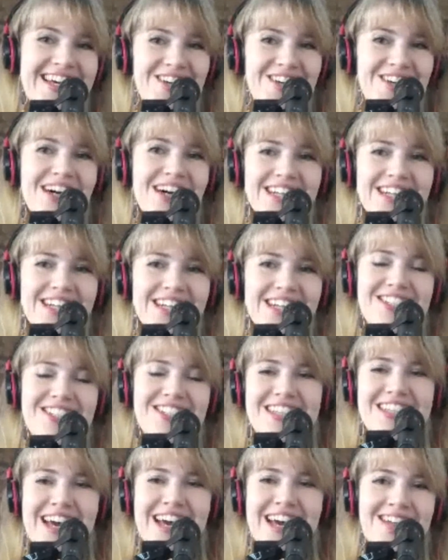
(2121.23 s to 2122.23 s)
you guys
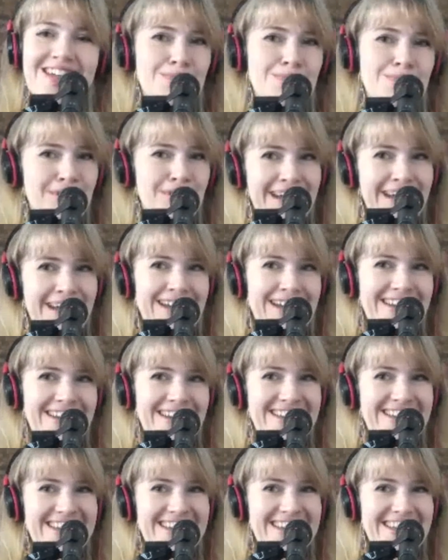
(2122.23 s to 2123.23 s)
just had a
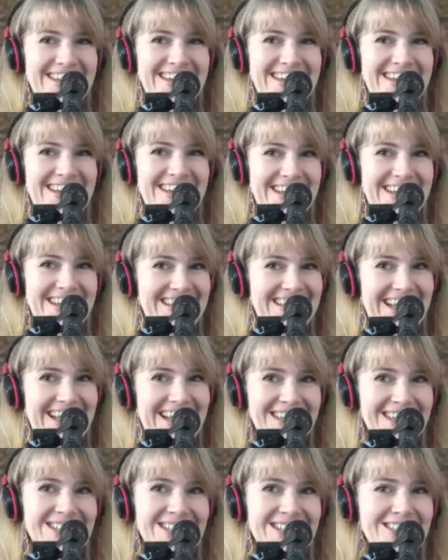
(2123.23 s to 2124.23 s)
spread in
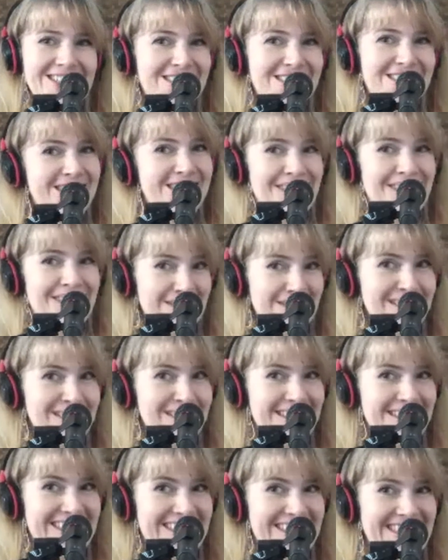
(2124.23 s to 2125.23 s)
National
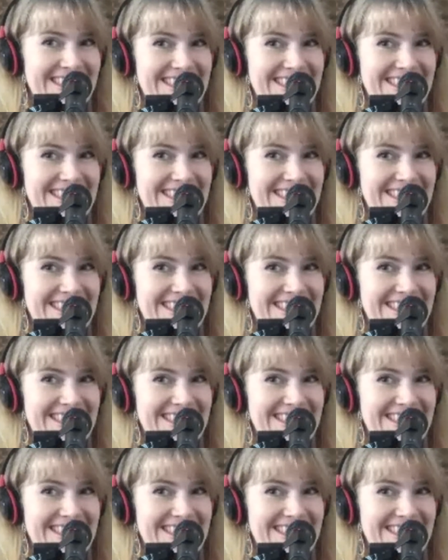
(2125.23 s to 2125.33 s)
Geographic.